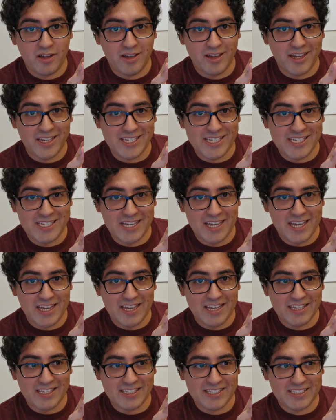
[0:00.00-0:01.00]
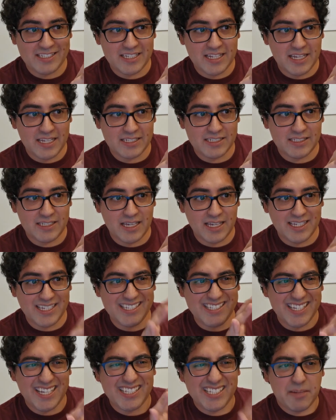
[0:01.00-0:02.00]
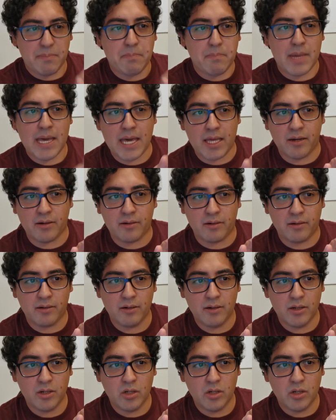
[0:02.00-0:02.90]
idea says that it doesn't matter